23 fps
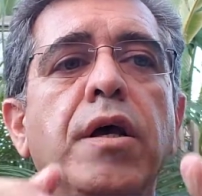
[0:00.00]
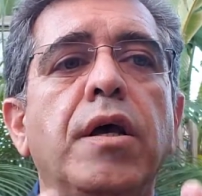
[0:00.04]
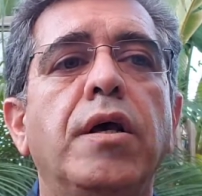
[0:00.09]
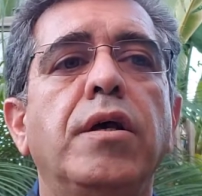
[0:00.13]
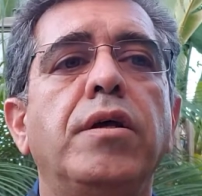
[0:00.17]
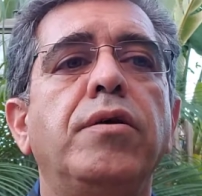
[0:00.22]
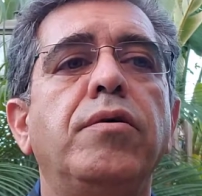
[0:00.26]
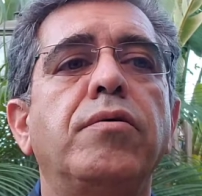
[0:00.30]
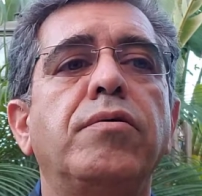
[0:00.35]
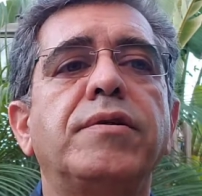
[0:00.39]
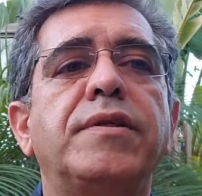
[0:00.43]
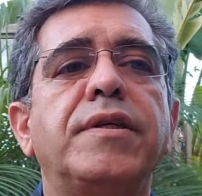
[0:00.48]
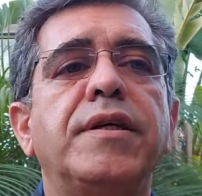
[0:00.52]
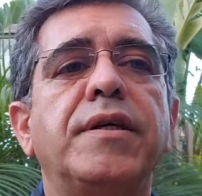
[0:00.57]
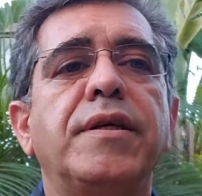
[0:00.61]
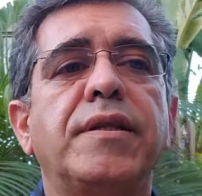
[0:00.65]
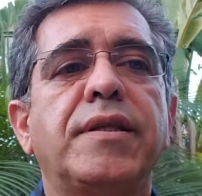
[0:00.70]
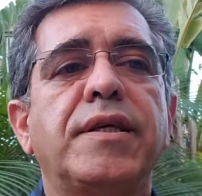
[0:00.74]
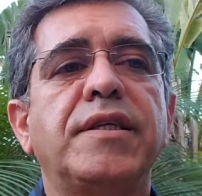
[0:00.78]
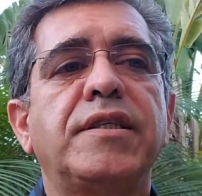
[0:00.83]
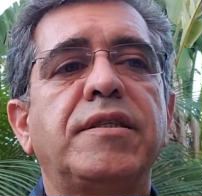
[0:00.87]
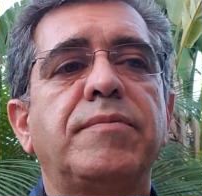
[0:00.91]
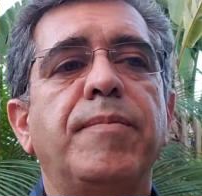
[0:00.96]
Using
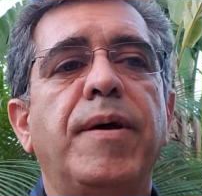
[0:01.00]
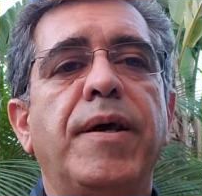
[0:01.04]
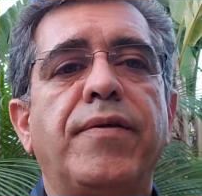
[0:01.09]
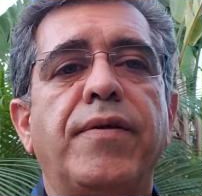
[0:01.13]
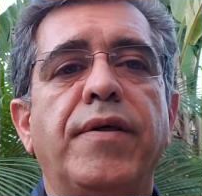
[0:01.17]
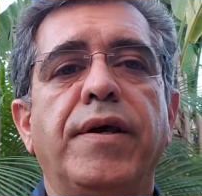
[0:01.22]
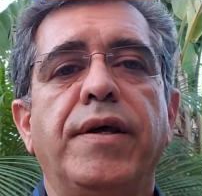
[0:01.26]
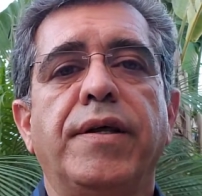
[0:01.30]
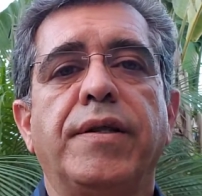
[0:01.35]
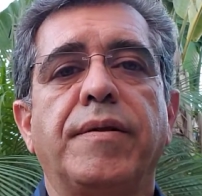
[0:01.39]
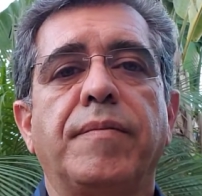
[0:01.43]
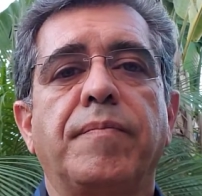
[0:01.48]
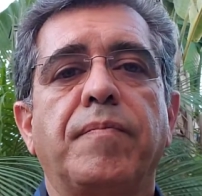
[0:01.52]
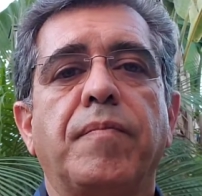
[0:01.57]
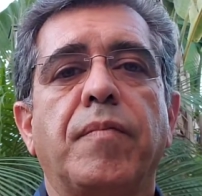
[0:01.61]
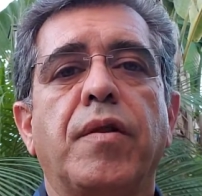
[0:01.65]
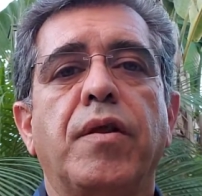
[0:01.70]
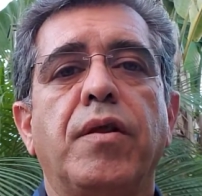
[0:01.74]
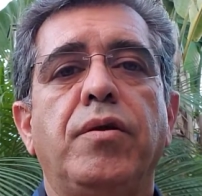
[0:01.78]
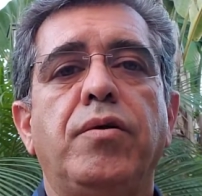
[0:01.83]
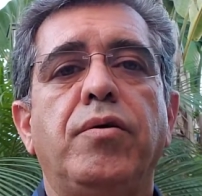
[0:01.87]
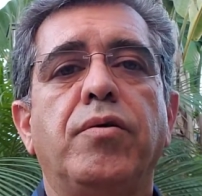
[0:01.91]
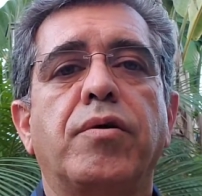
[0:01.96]
this method,
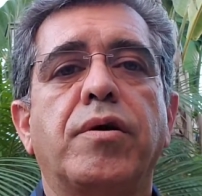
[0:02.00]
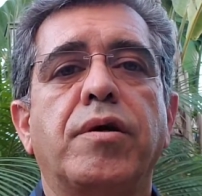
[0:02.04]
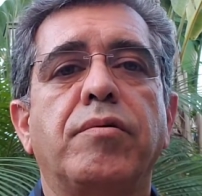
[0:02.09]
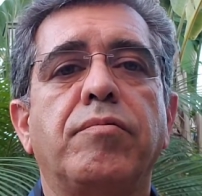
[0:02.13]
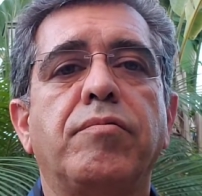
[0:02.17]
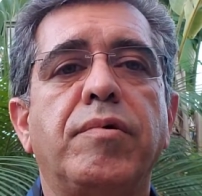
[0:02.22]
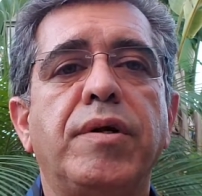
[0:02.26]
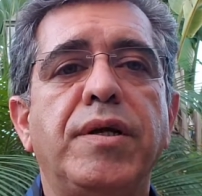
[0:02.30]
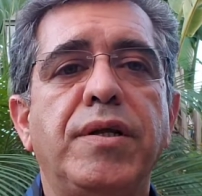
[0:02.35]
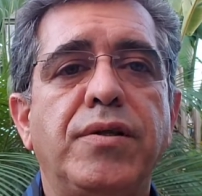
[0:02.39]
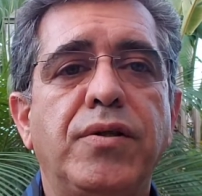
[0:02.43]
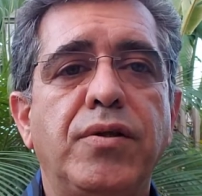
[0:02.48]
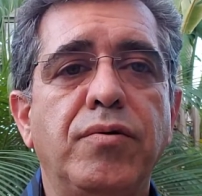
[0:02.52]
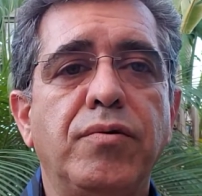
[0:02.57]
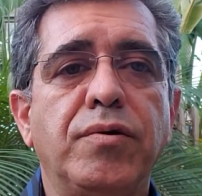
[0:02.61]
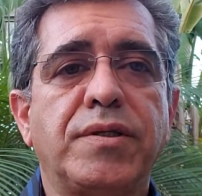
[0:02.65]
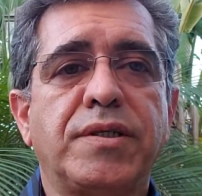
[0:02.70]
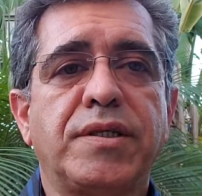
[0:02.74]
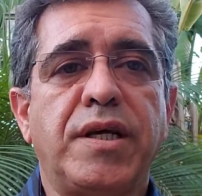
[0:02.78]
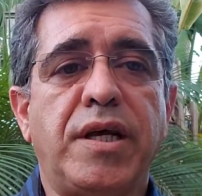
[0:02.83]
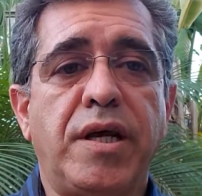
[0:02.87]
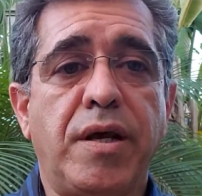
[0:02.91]
you can reduce